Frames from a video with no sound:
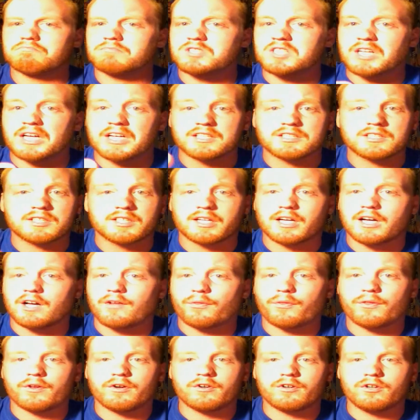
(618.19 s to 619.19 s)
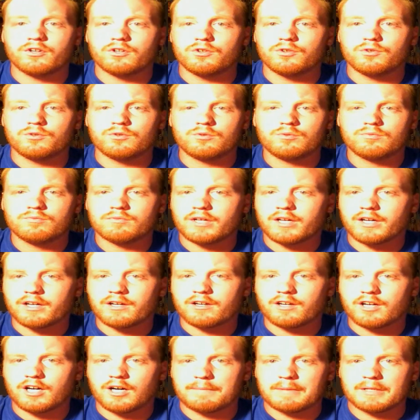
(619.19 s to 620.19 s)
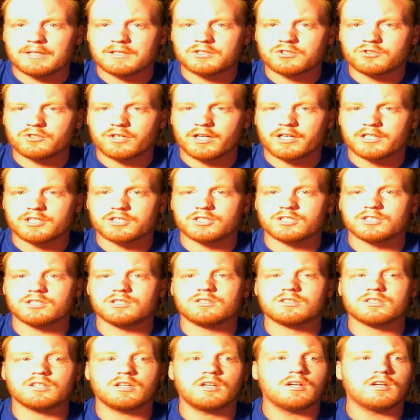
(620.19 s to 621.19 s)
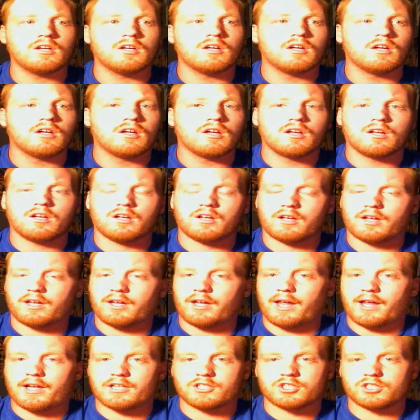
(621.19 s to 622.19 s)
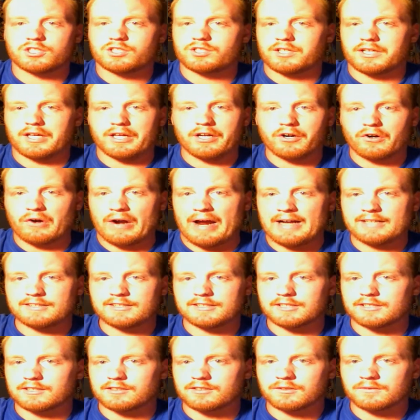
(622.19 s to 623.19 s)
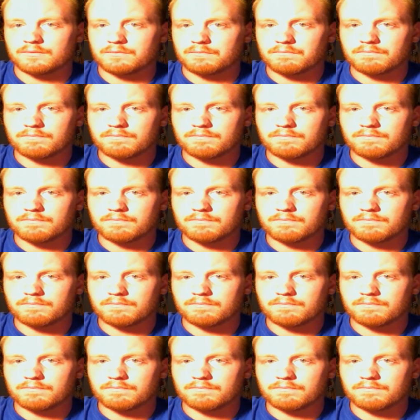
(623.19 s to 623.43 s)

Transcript: testing out their new economic strategies, and just interacting.